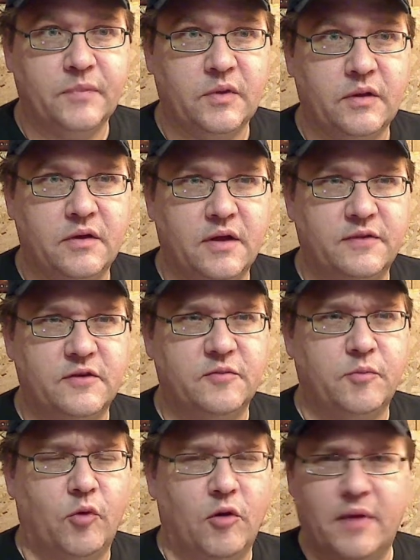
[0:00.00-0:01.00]
not the
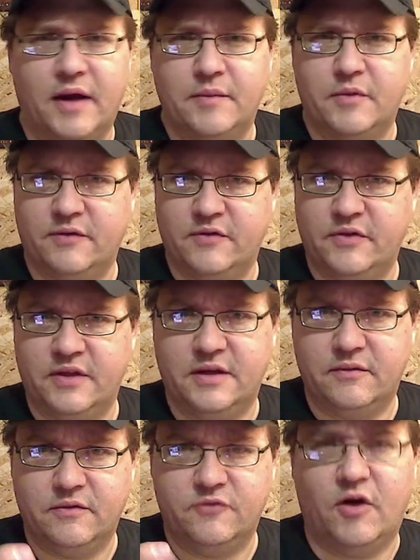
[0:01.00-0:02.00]
spore mine, whatever the
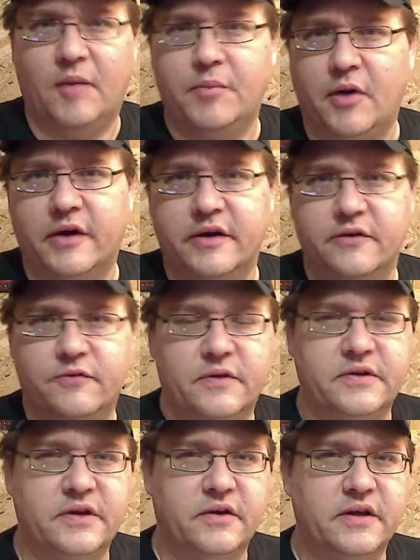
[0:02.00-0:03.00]
drop pod is for the
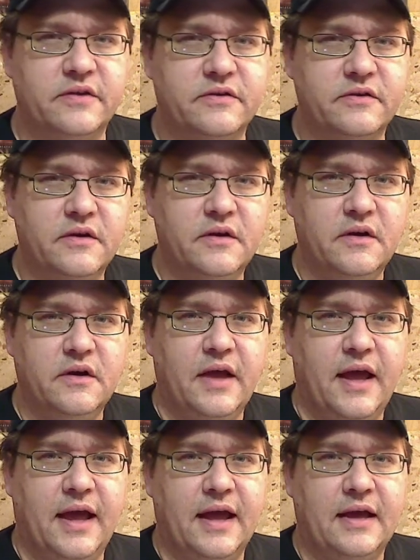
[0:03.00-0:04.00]
Tyranids.
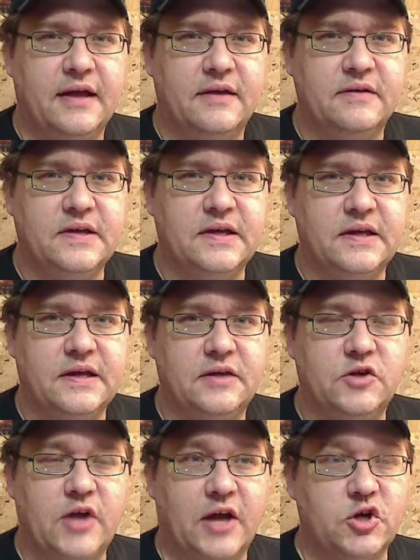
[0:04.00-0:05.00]
And he
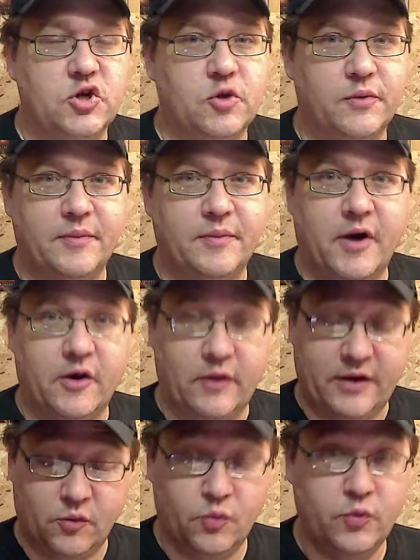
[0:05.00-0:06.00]
actually showed me the model. He had
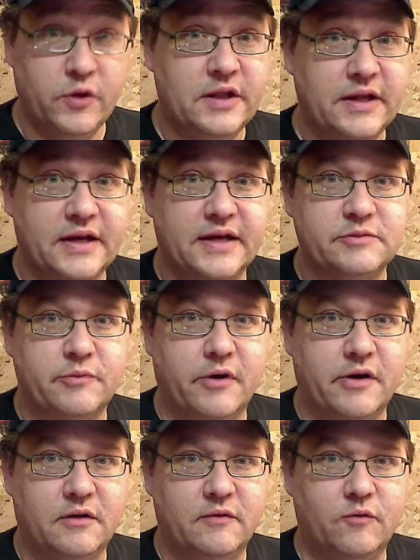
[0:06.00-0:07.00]
a really nice
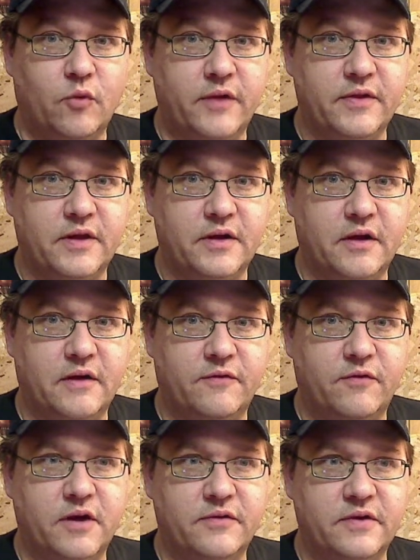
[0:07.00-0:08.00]
model of one that a
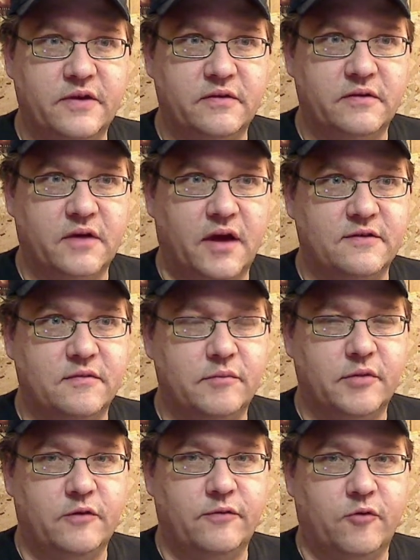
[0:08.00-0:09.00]
friend of his custom
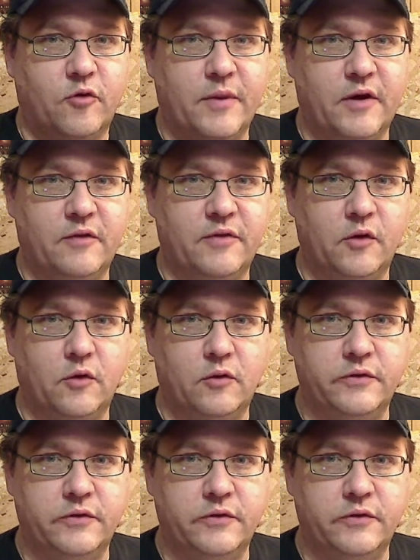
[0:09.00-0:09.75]
built for him out of the old